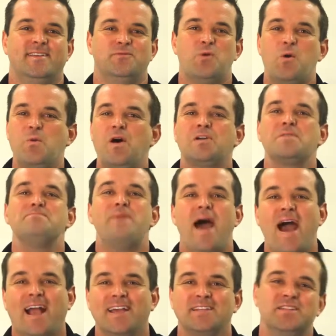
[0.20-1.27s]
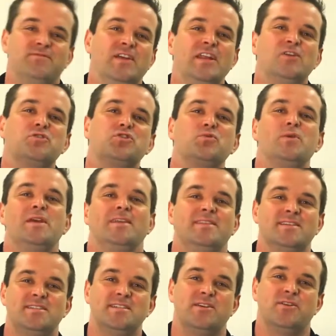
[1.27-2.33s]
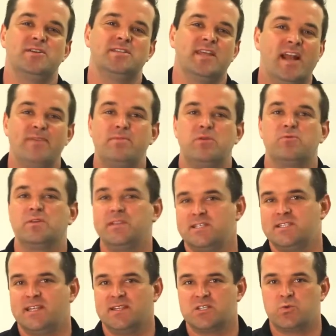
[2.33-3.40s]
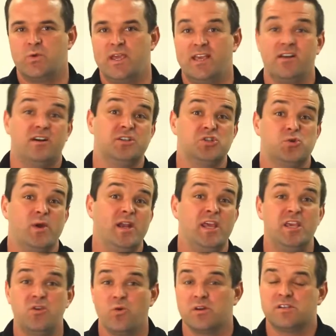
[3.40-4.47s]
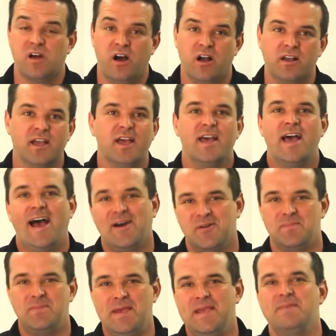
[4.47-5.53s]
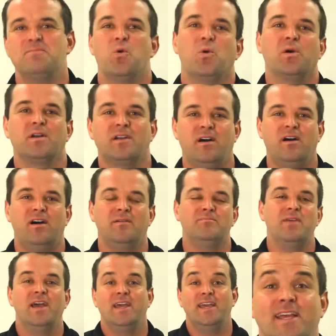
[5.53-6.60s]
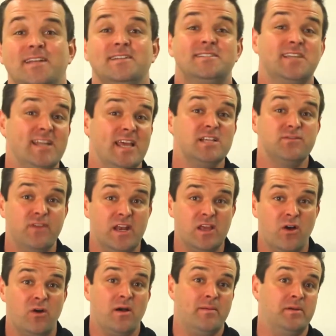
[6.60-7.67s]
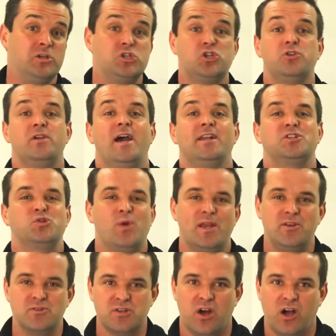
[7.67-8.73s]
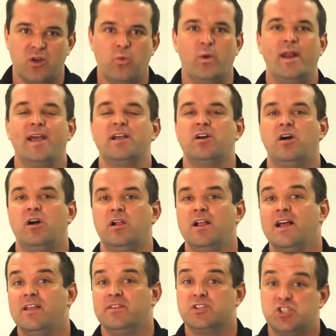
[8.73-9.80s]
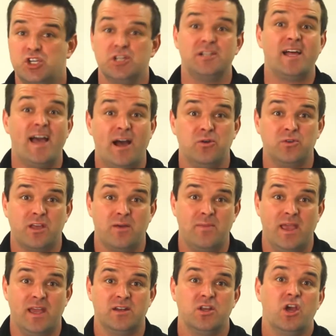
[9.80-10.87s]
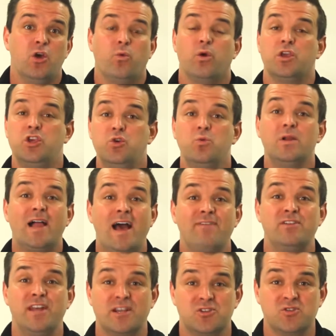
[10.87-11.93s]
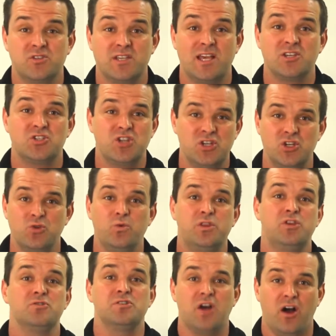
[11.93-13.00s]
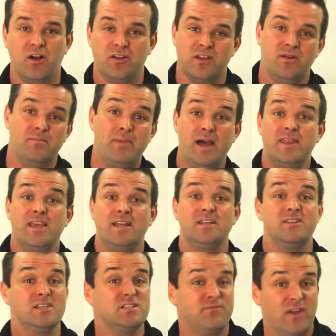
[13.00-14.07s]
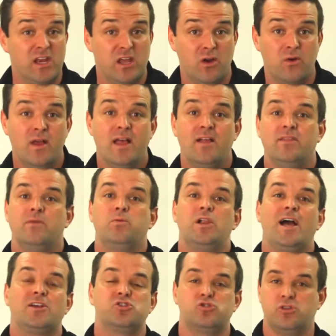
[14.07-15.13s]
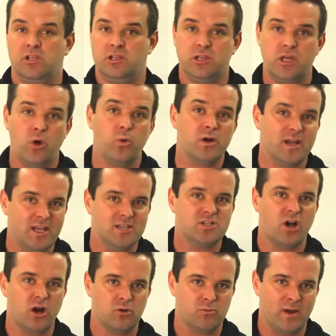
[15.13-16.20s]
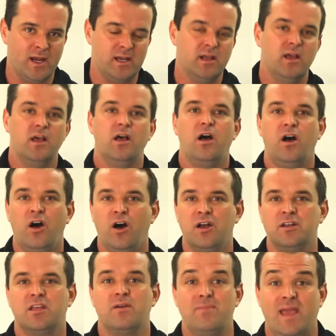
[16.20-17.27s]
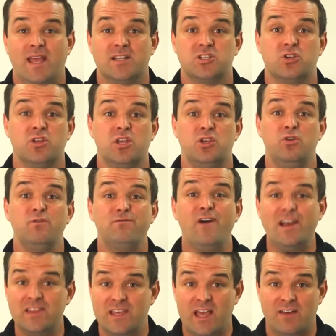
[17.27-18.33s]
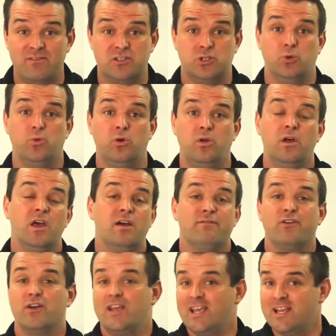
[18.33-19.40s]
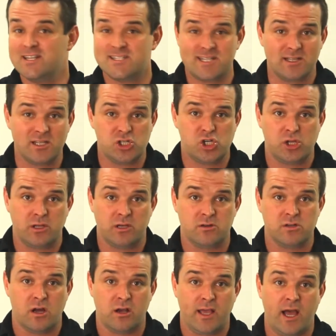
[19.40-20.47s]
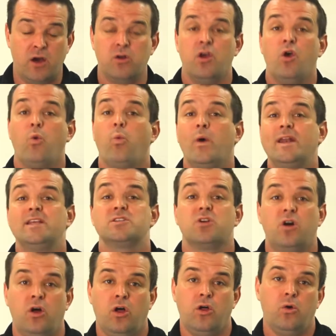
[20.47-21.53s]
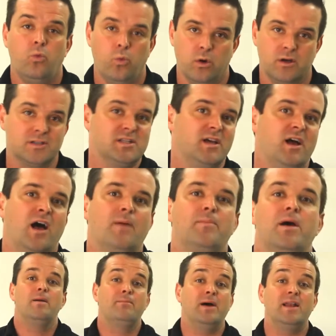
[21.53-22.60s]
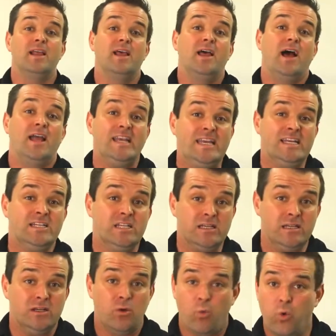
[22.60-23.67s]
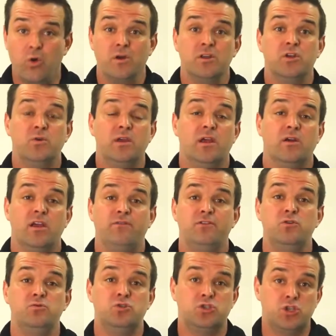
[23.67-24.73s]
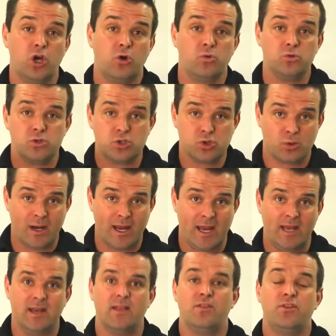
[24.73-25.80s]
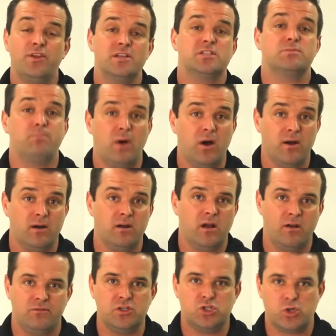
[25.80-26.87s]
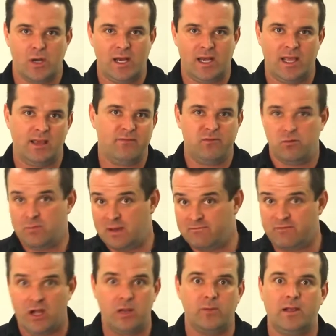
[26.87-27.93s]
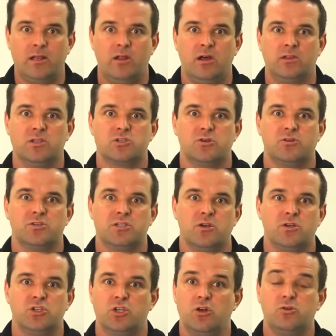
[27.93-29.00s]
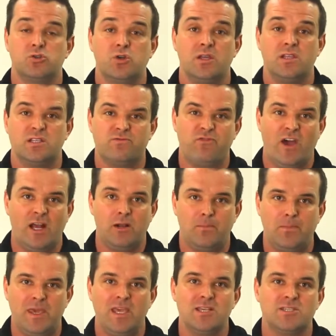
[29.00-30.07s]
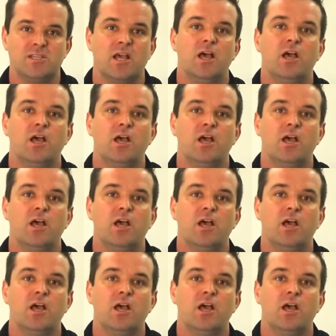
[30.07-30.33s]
Well, welcome back to video 3 in this series that I've been releasing this week on training your dog how to be more calm. In today's video, I'm going to show you how to train your dog what I call the chill out command, where you will have an exercise to do with your dog by the end of this video that will actually lower his heart rate on command, so that you finally have a tool for instantly chilling your dog out when he's all worked up. But I need to warn you here, if you don't train this part of the training, if you've been following along this whole series and you don't train this final piece,